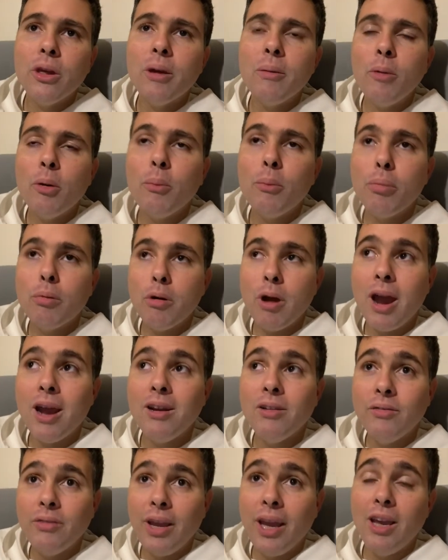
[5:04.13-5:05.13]
about bread
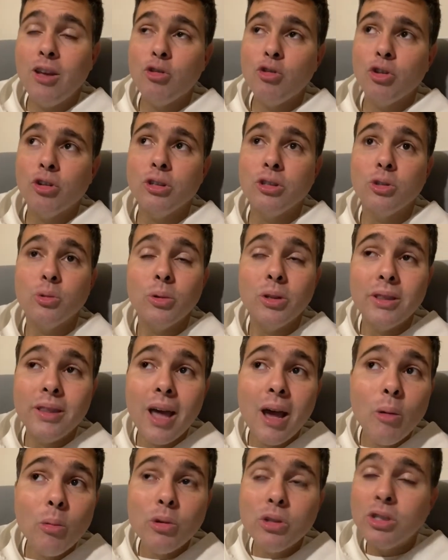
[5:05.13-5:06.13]
of angels, well,
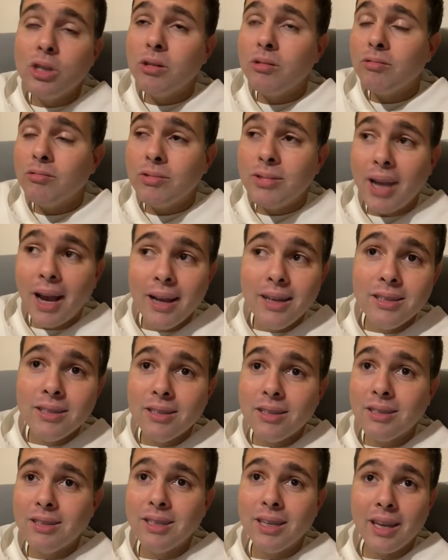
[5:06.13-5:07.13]
that was a
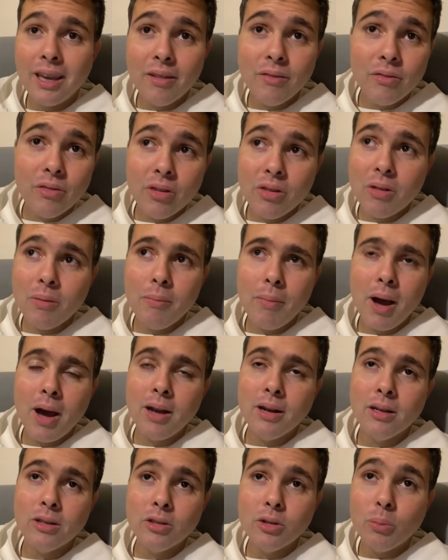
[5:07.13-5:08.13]
title to give to the
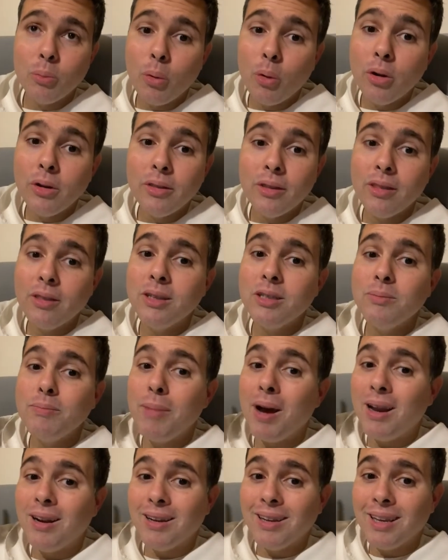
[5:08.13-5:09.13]
manna to point that this
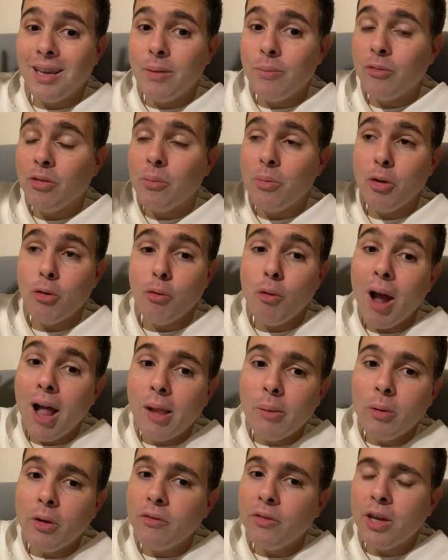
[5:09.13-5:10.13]
manna came from the realm
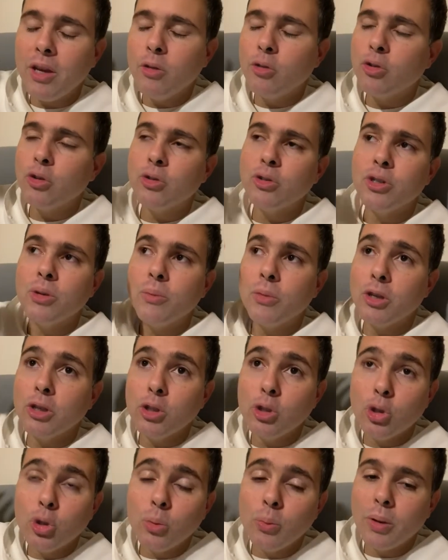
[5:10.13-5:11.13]
of angels, something
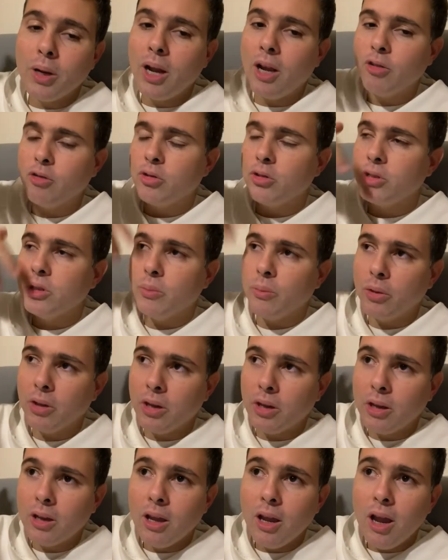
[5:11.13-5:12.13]
supernatural,
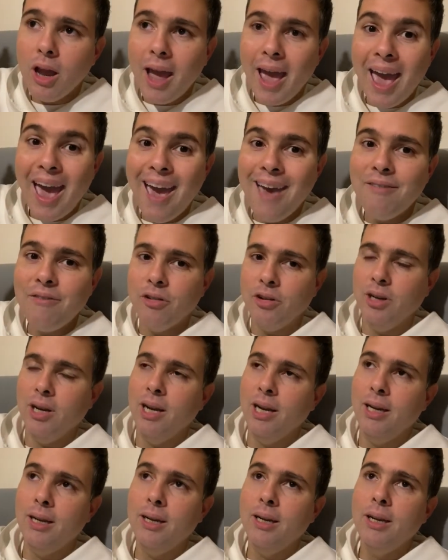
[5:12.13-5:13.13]
something
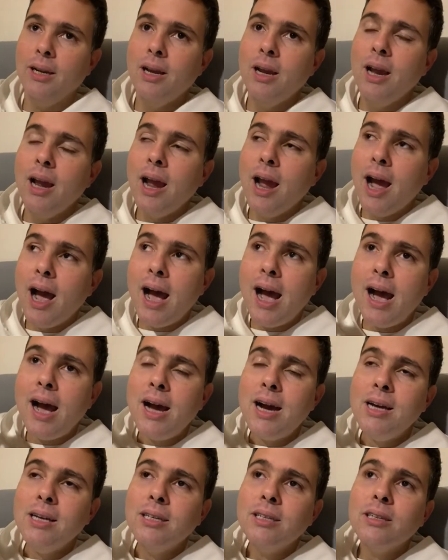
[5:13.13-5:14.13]
heavenly.
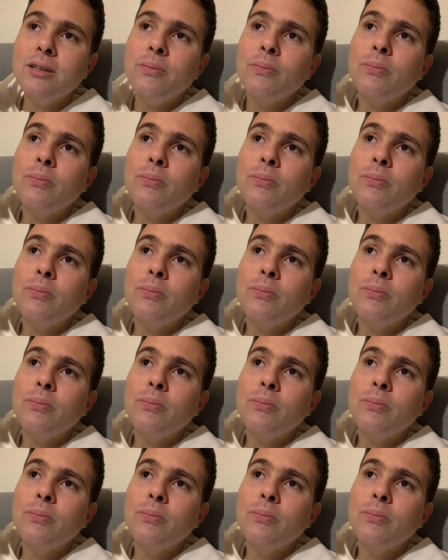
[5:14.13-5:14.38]
And